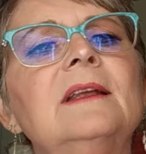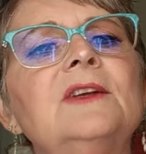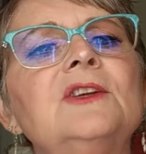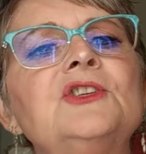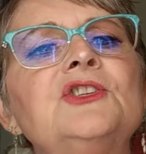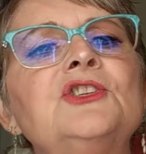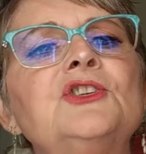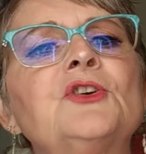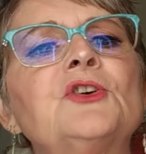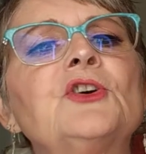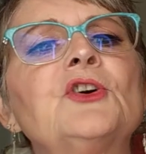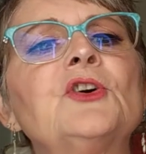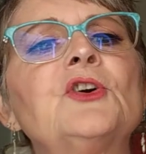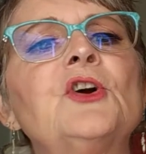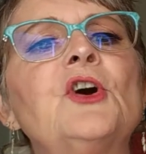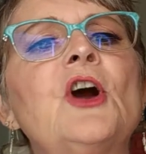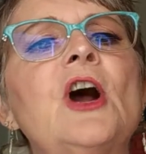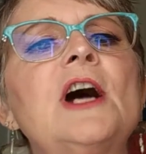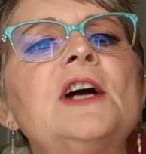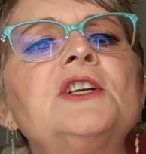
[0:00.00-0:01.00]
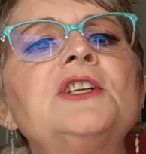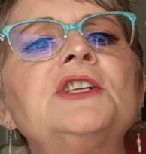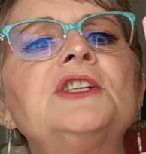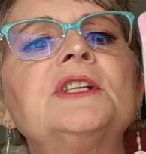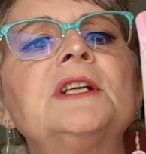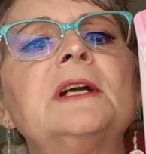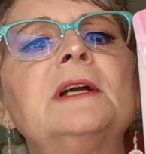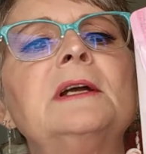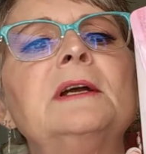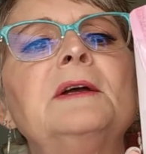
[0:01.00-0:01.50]
Sugar
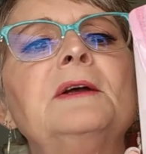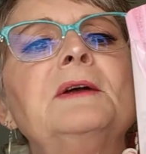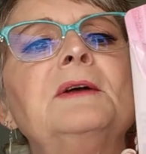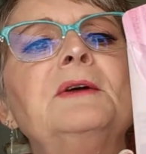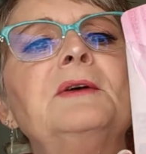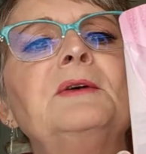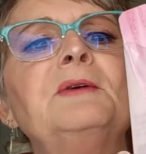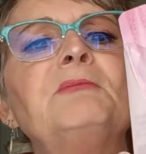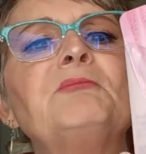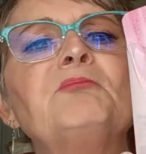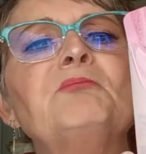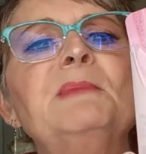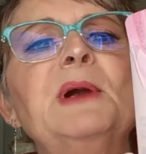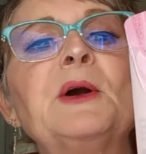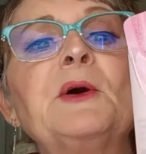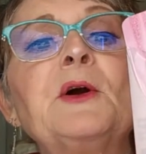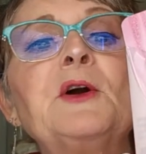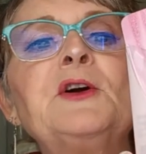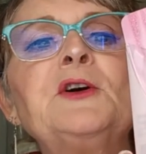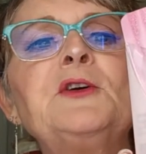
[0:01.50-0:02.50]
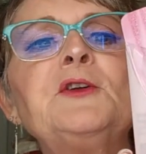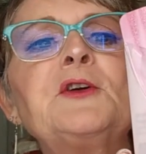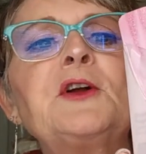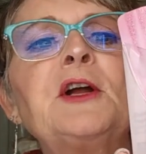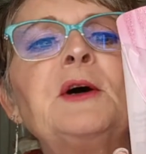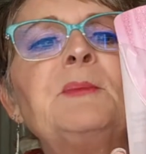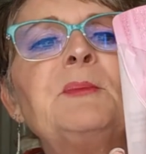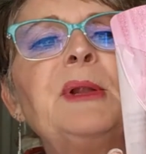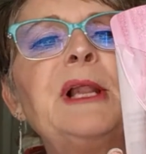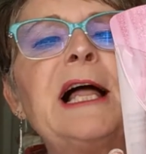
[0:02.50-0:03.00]
Crush Miracle
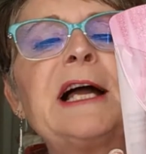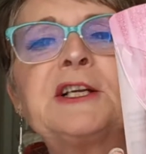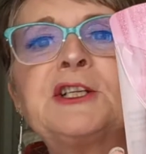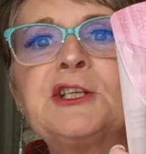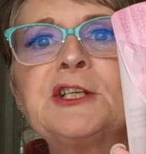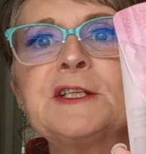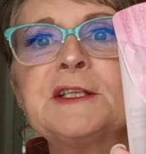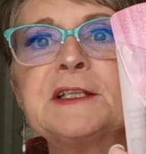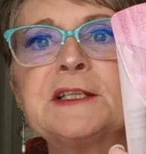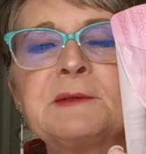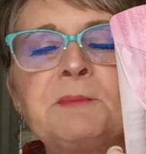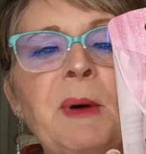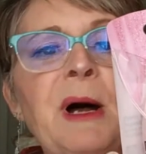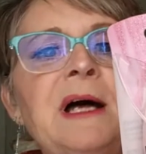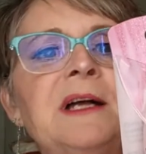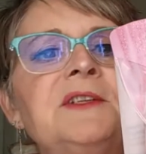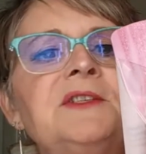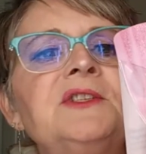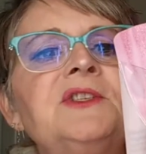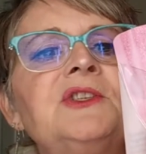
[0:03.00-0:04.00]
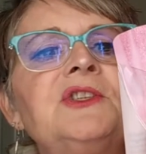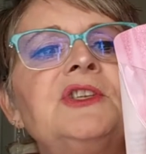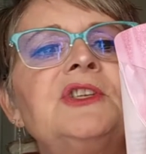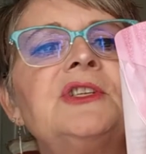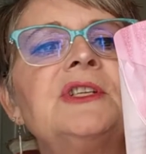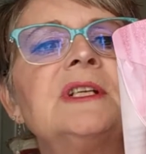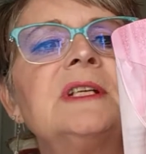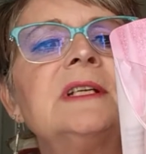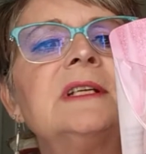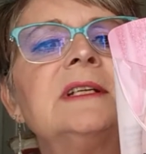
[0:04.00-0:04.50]
Complexion
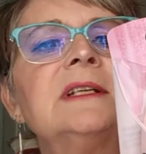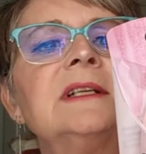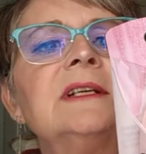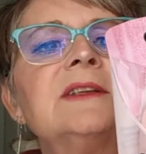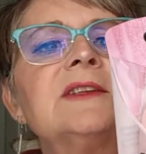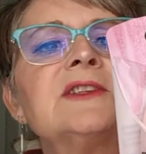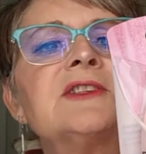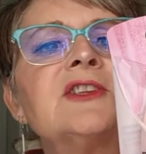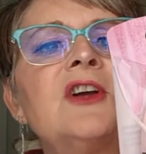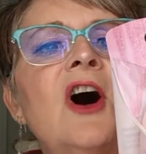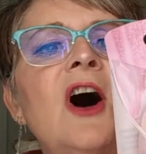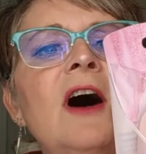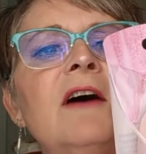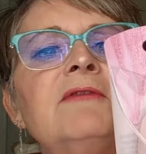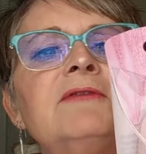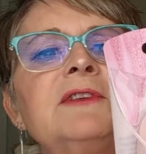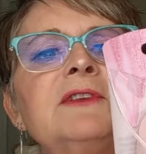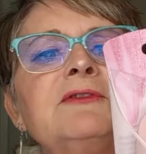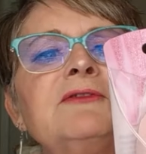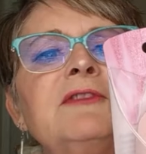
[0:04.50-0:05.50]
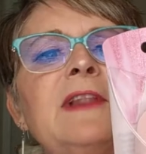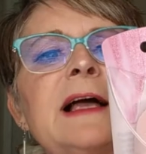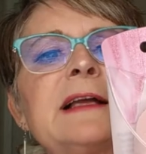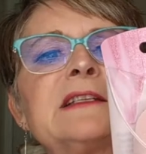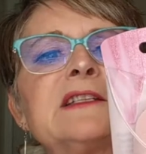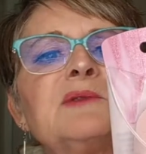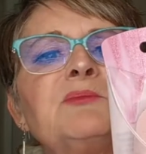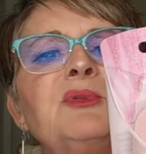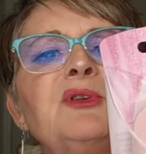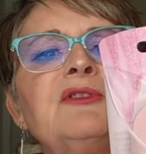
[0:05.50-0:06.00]
Sponge. Soft,
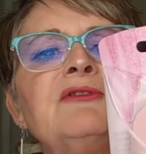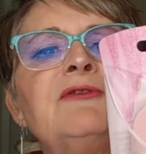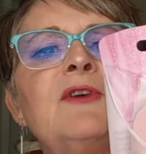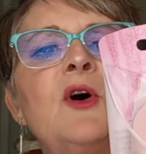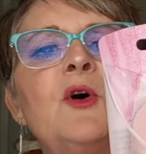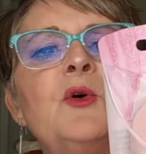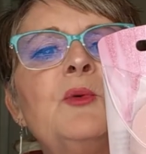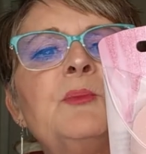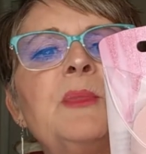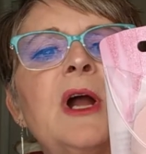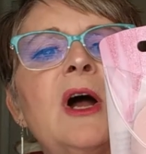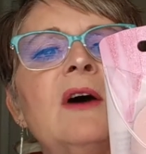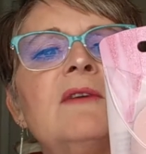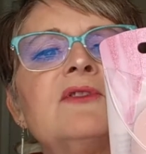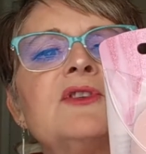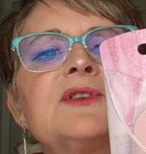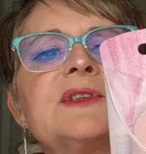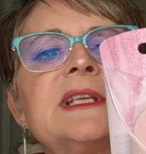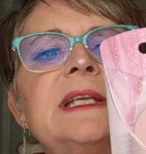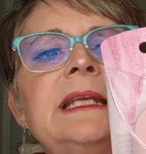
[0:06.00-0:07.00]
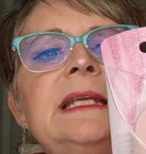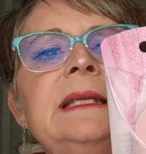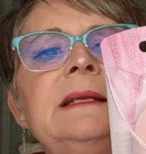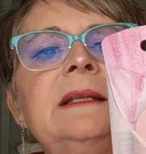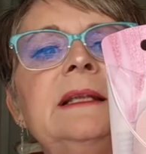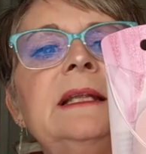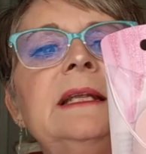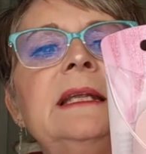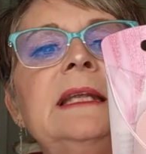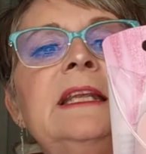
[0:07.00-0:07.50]
flexible foam covers
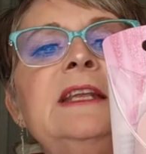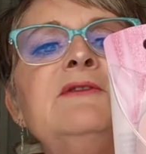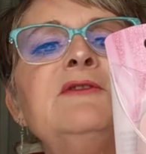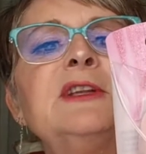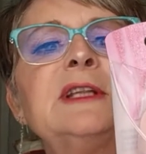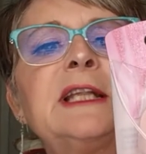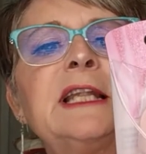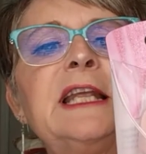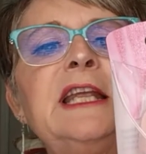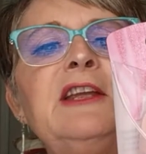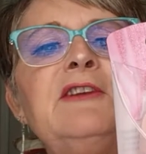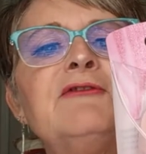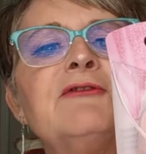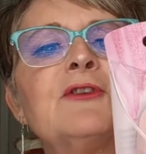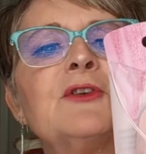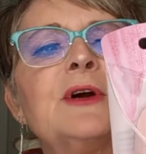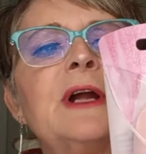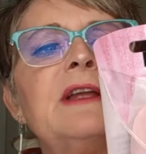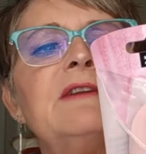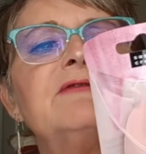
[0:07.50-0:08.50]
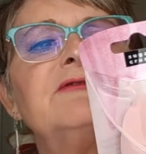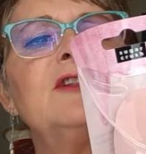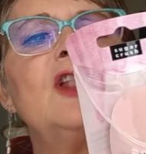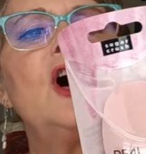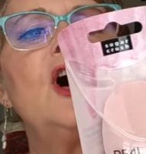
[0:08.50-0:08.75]
evenly for a